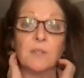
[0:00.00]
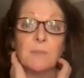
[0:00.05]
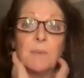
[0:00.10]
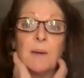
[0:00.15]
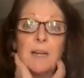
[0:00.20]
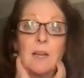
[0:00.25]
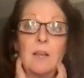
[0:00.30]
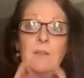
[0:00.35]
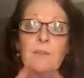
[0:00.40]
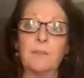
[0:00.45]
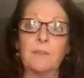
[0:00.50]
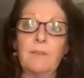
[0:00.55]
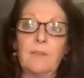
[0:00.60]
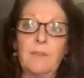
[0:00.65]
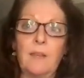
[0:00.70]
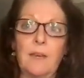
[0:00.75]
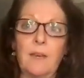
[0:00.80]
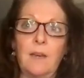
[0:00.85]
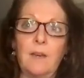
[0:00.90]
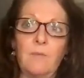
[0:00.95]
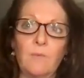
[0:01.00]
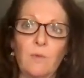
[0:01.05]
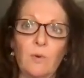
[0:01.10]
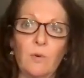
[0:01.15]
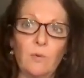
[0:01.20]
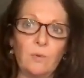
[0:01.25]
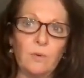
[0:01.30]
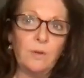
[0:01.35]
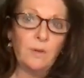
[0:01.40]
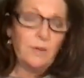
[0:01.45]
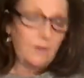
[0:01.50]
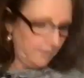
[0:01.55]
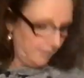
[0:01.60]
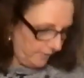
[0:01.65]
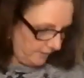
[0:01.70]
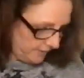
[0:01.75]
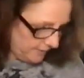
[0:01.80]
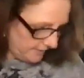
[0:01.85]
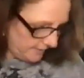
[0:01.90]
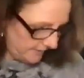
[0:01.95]
depending on the role.
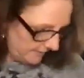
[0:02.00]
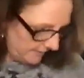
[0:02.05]
I just